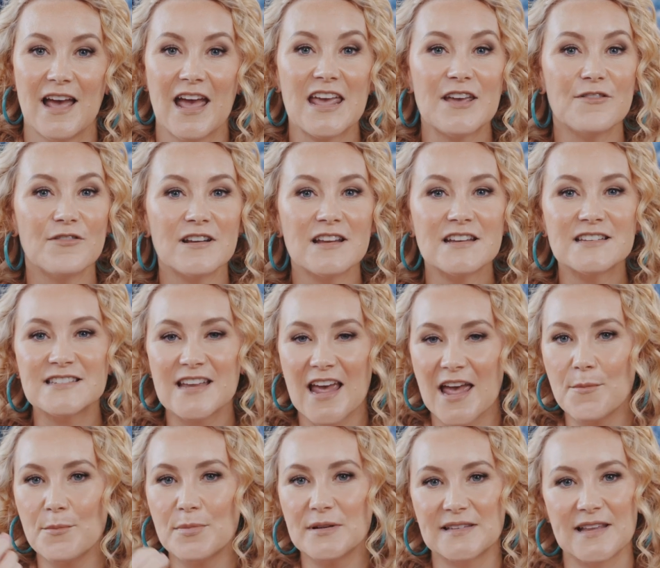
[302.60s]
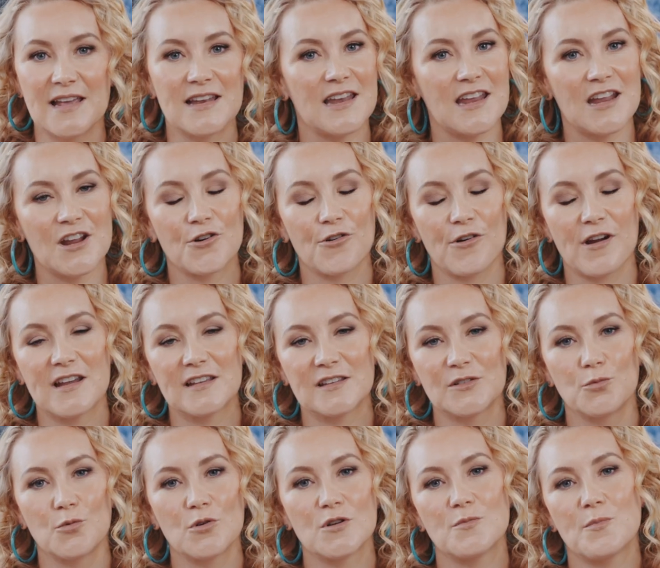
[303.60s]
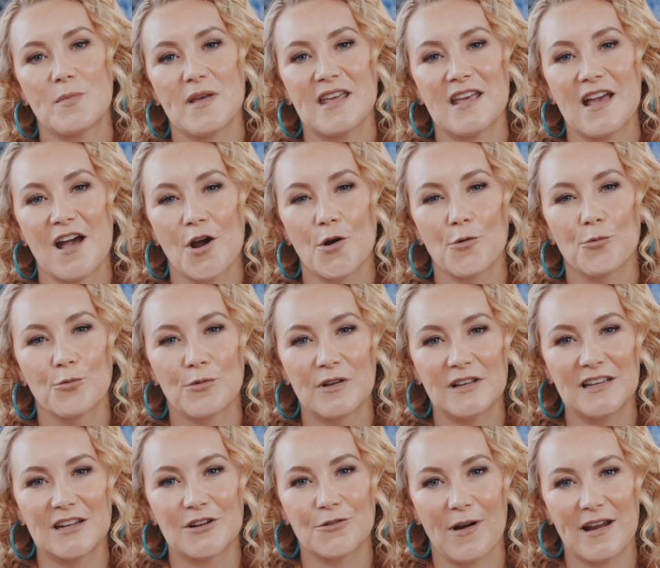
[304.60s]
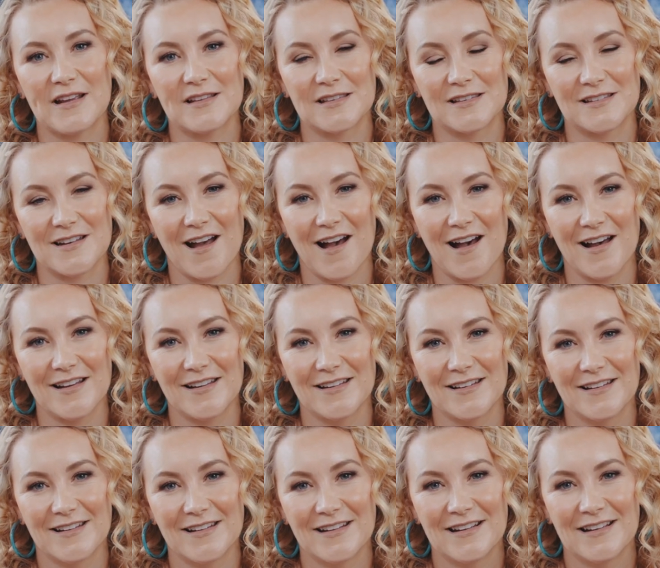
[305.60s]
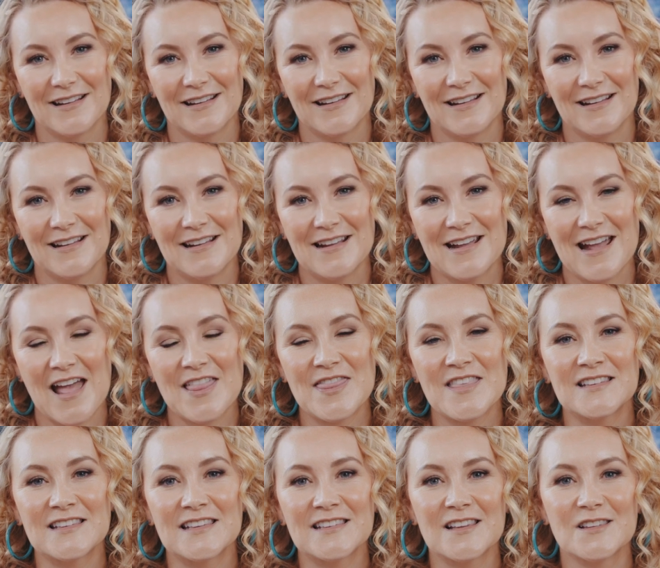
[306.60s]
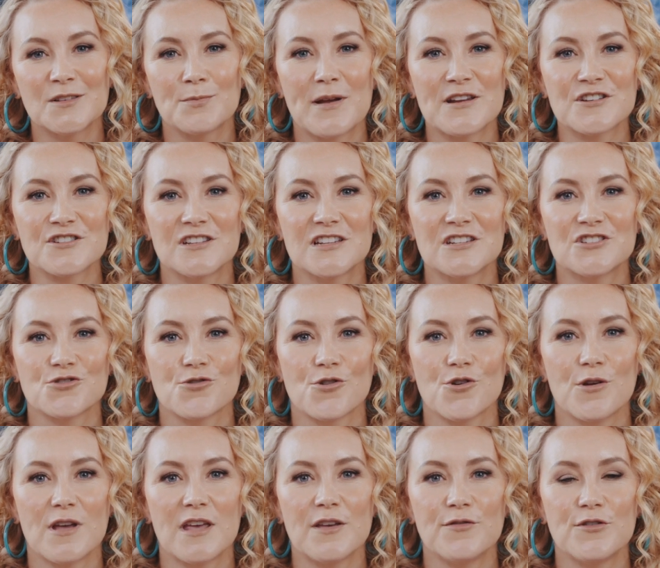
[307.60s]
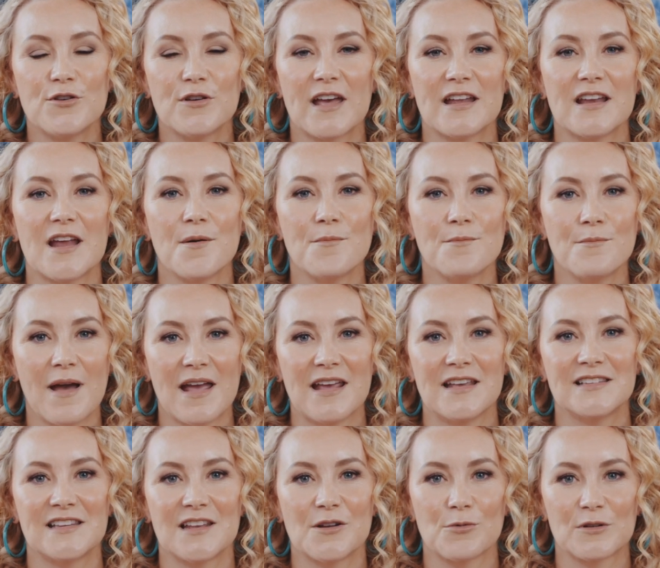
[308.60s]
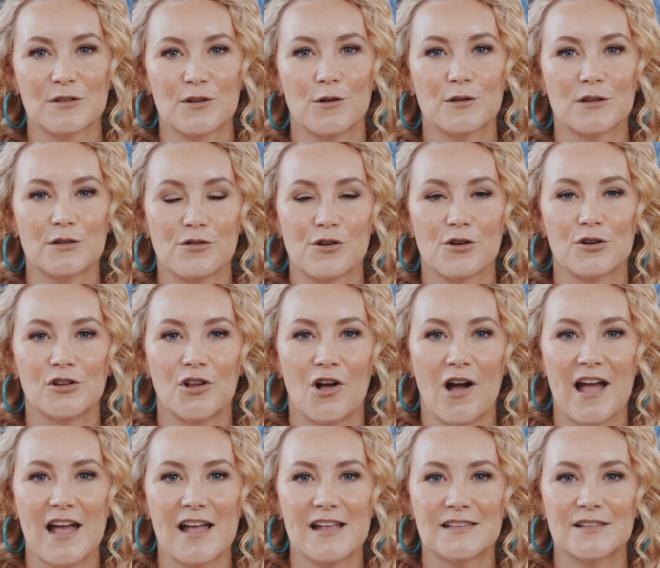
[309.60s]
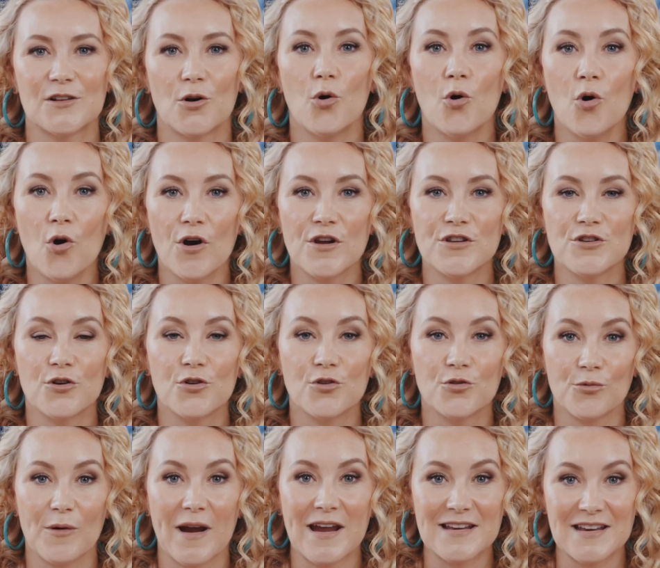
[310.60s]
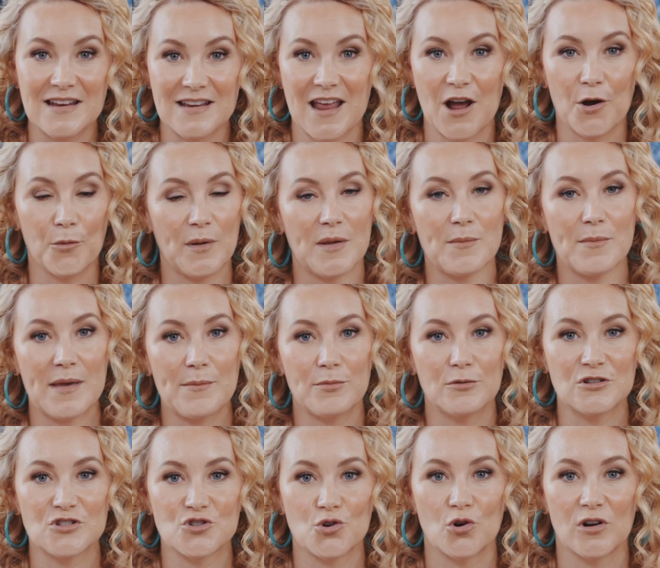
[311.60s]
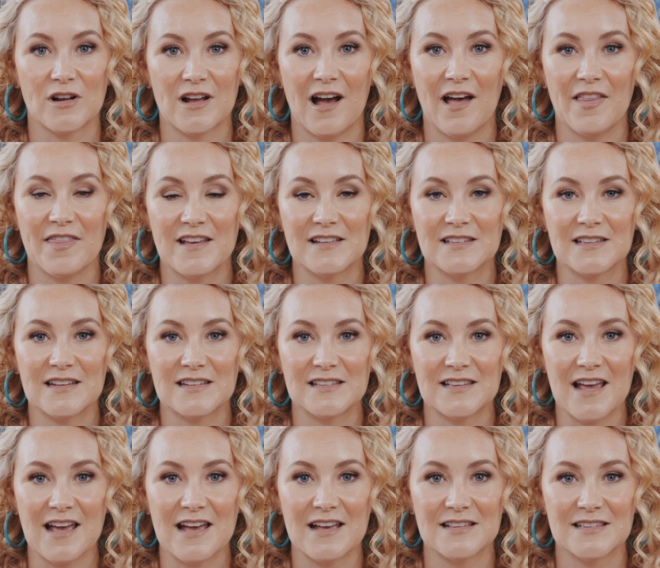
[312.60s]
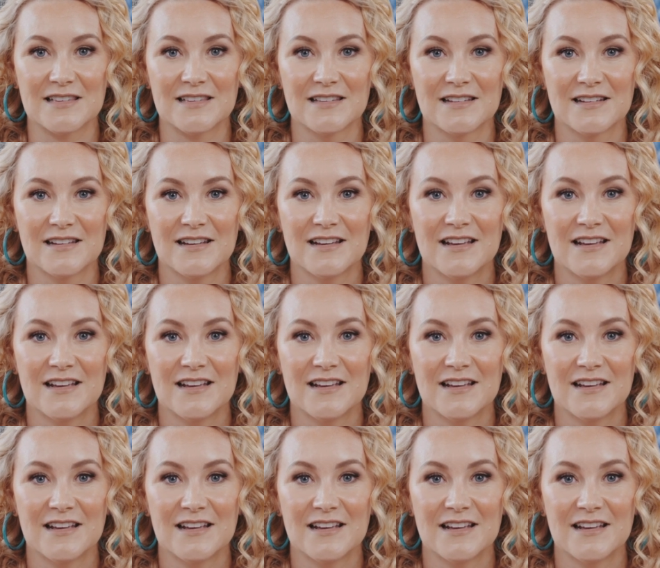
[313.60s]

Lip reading: Even a 10% increase would be a really great start. And this is especially true if you get amazing results for your clients or you're great at helping people shortcut their success.